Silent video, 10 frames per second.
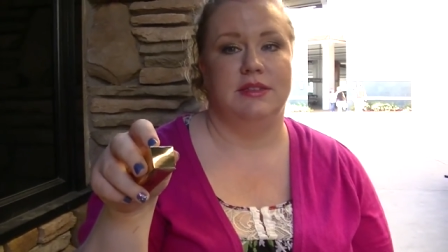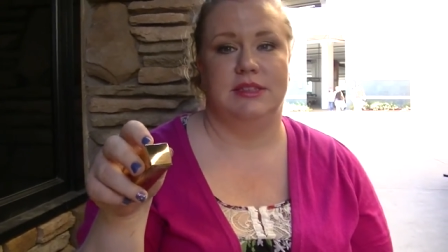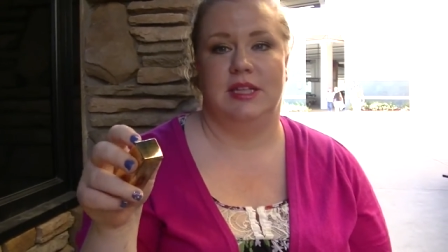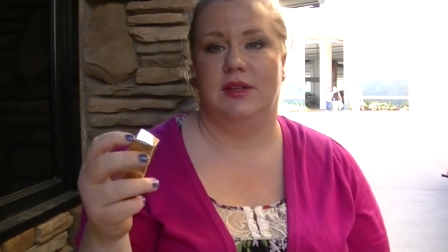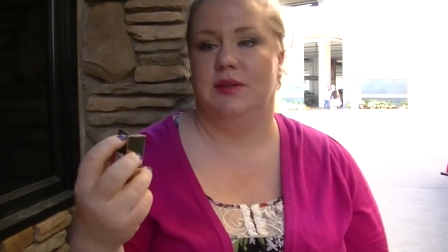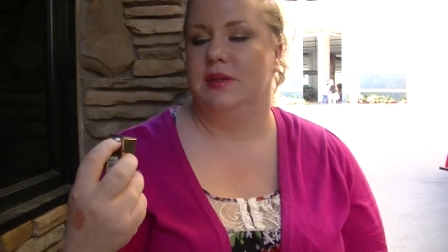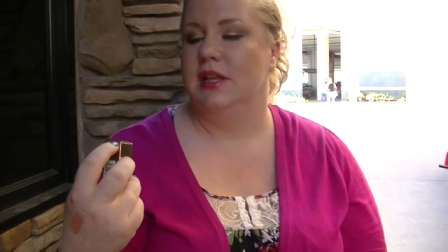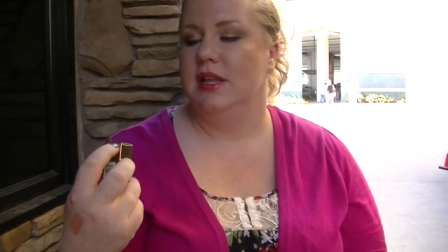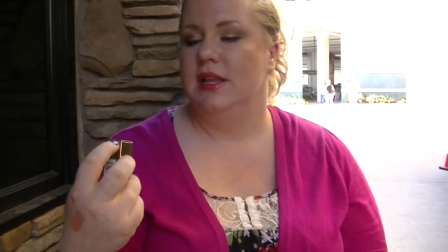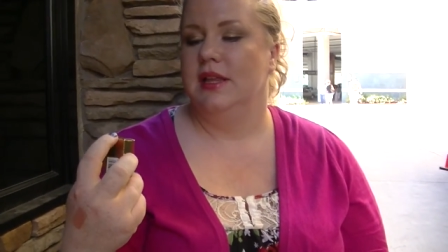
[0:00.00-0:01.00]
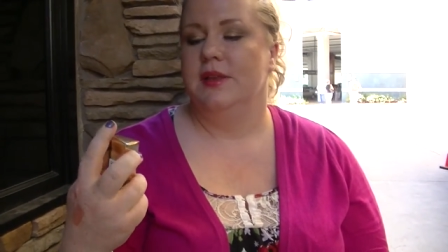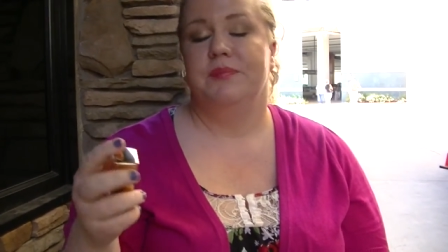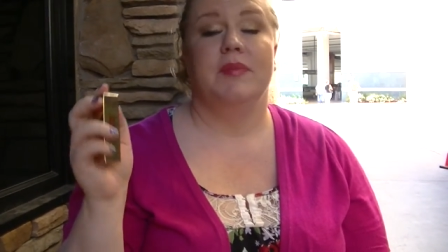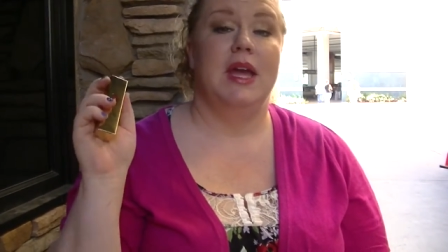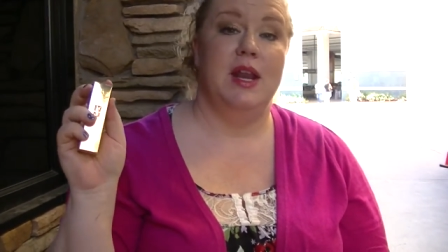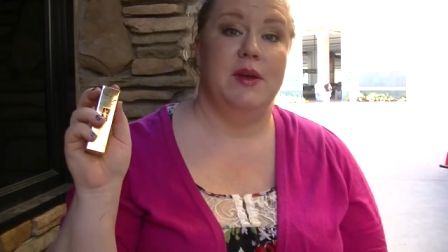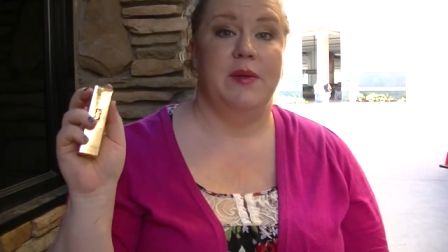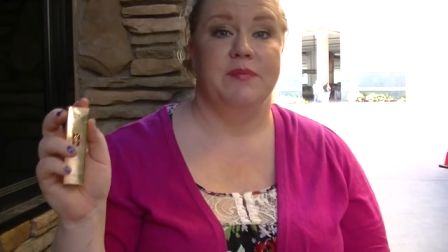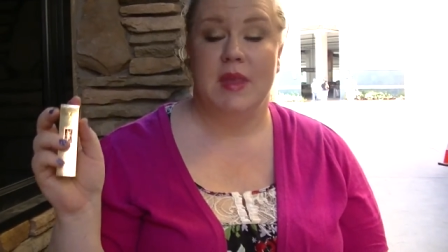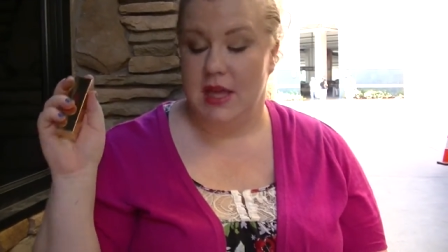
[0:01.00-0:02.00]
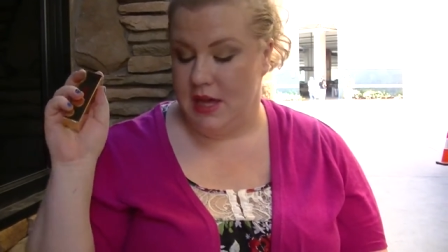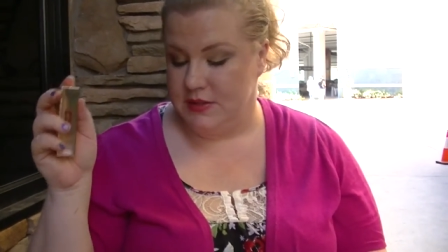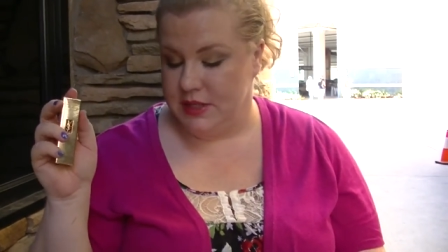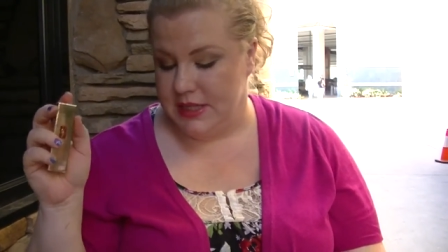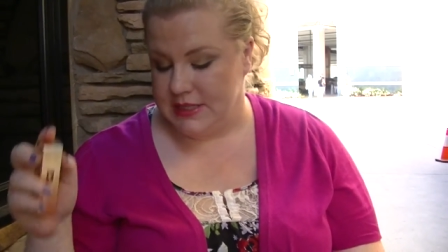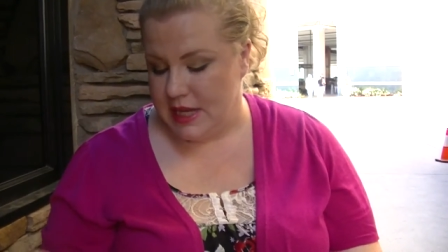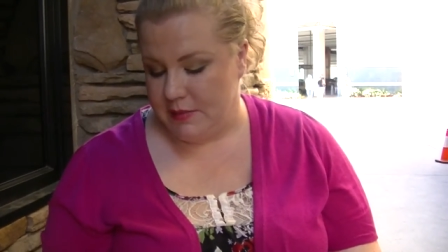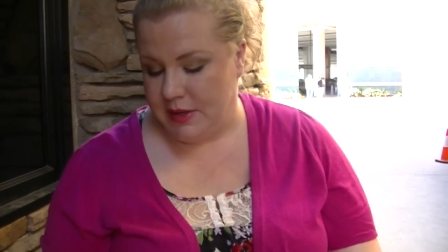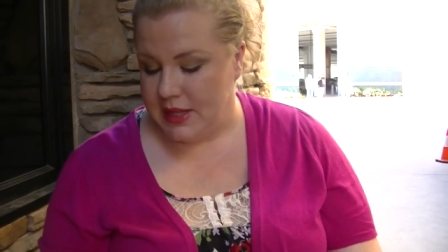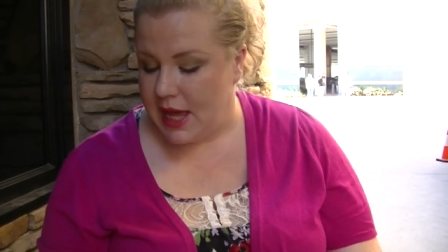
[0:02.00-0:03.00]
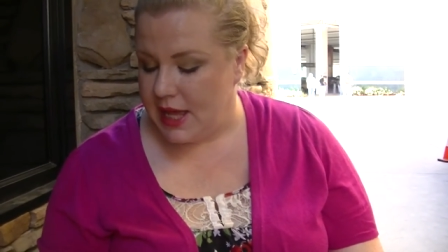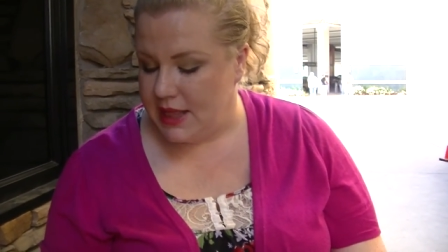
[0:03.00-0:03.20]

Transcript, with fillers: So anyway, I was really excited about that.